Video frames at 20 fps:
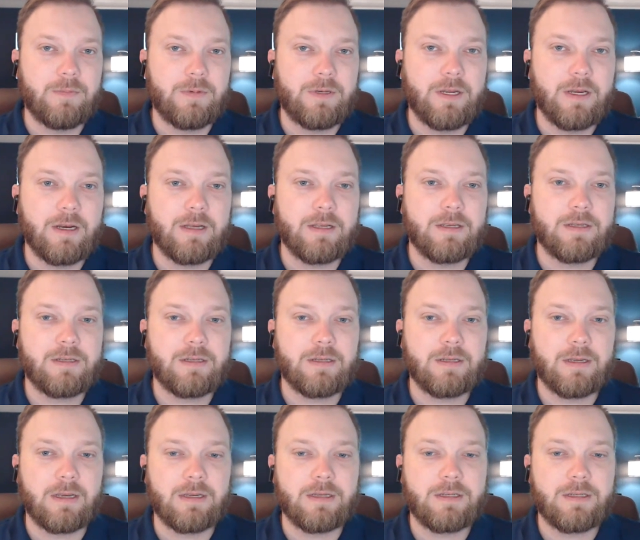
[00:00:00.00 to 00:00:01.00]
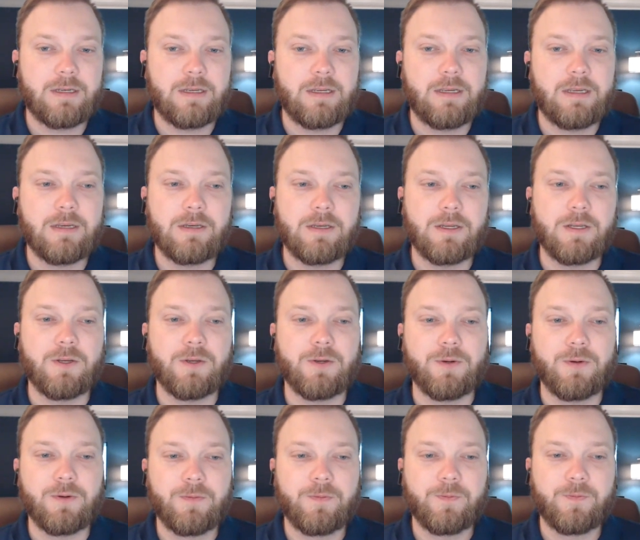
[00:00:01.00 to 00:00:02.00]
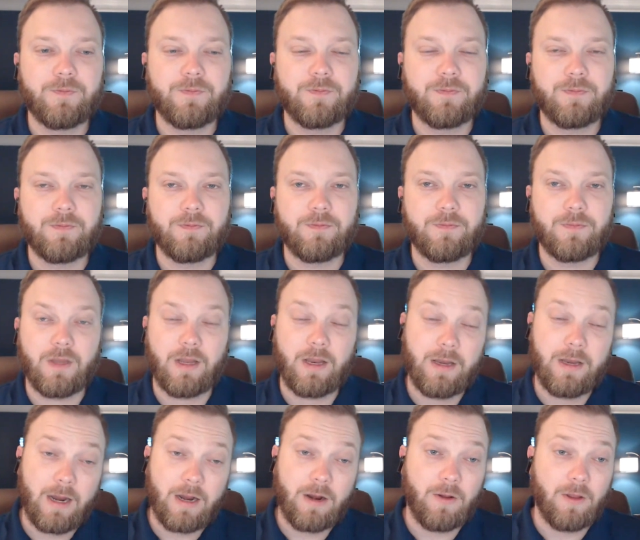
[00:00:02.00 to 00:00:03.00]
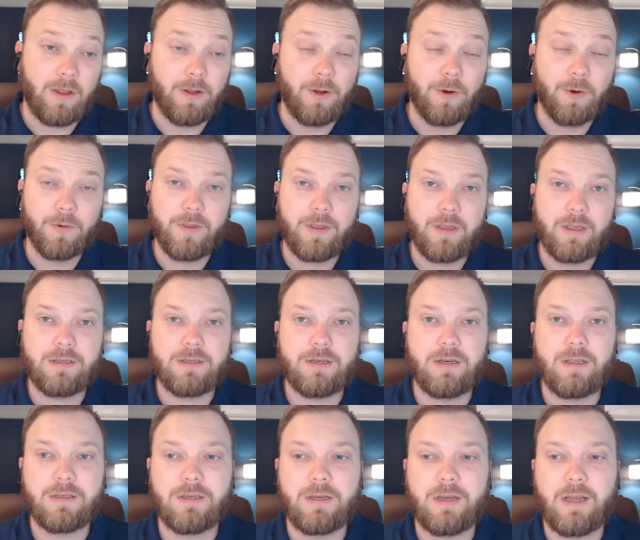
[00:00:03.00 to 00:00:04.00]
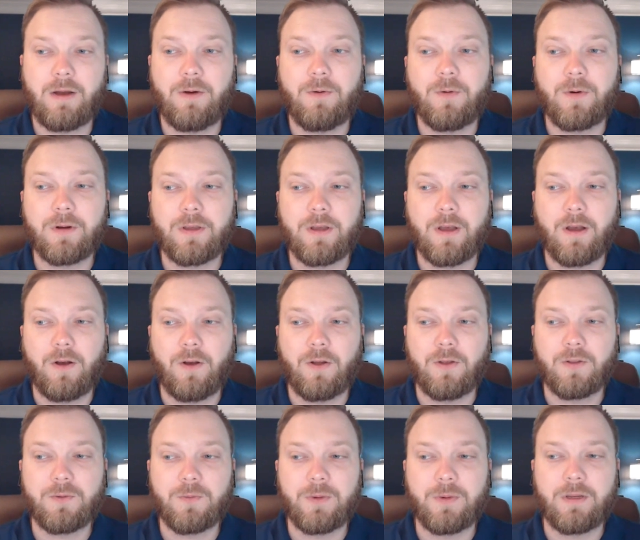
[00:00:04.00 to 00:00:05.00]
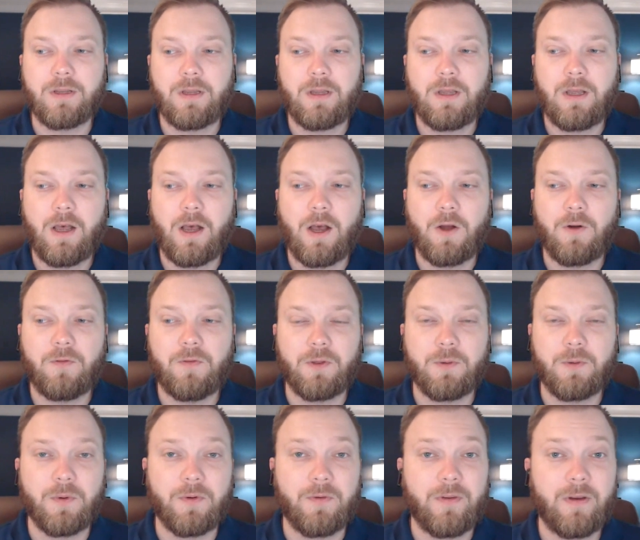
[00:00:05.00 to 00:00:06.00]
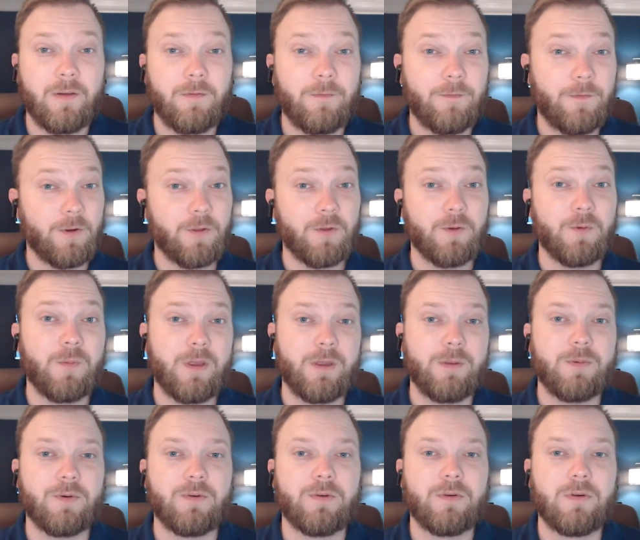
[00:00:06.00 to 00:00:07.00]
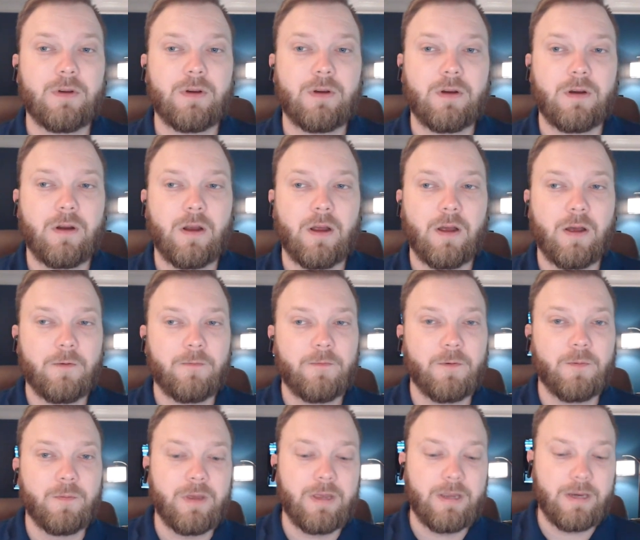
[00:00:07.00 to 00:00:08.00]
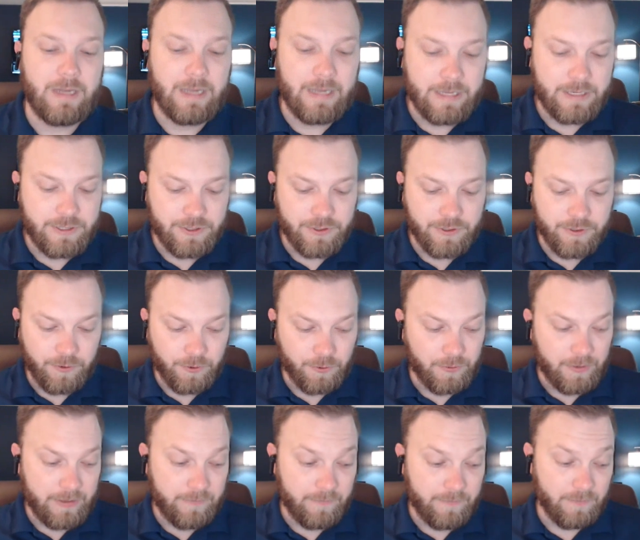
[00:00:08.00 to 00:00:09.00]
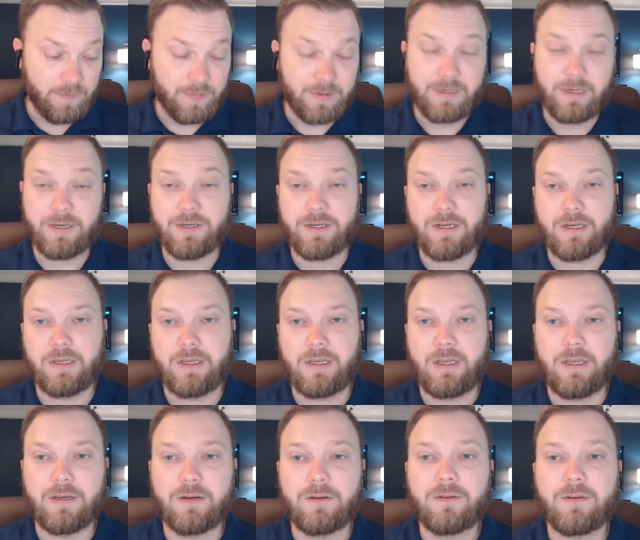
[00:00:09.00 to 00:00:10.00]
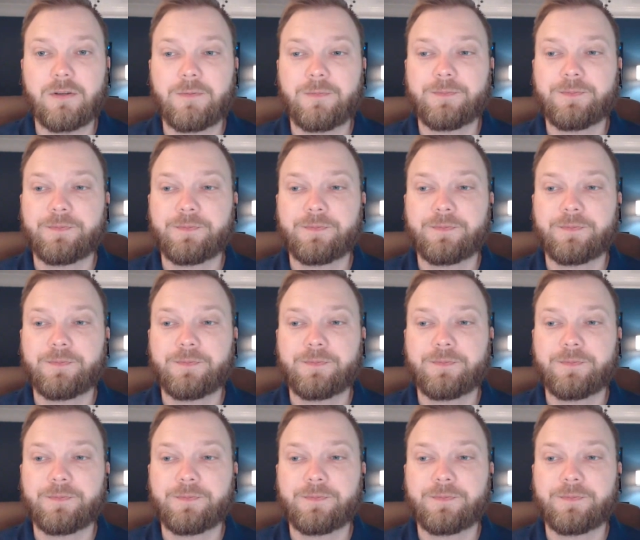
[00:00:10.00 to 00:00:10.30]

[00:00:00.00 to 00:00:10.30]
does seek to not only lower the incidence of 911 calls, but hopefully prevented further people from being injured or even potentially killed.